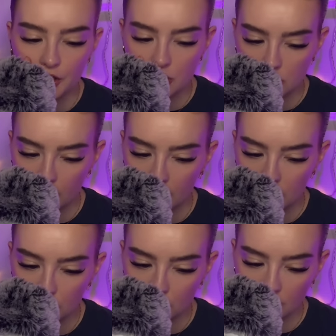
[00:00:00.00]

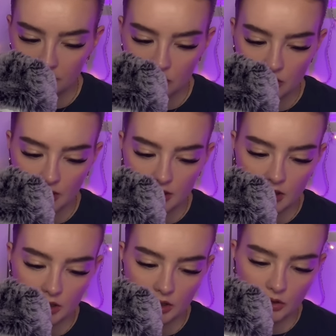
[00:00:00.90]
22 Jump Street,
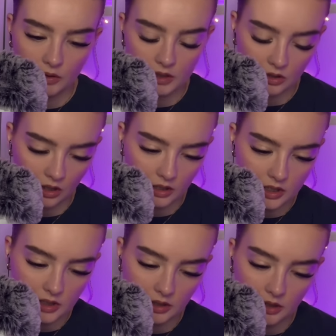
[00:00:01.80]
3
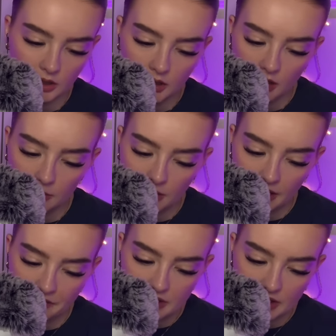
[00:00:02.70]
stars.
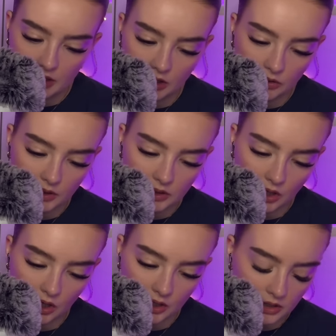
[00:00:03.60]
Maleficent, 3
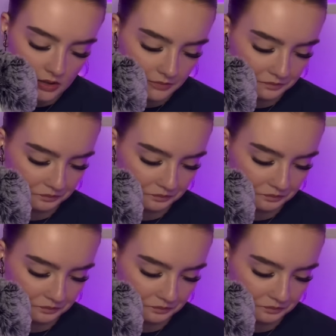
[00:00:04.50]
stars.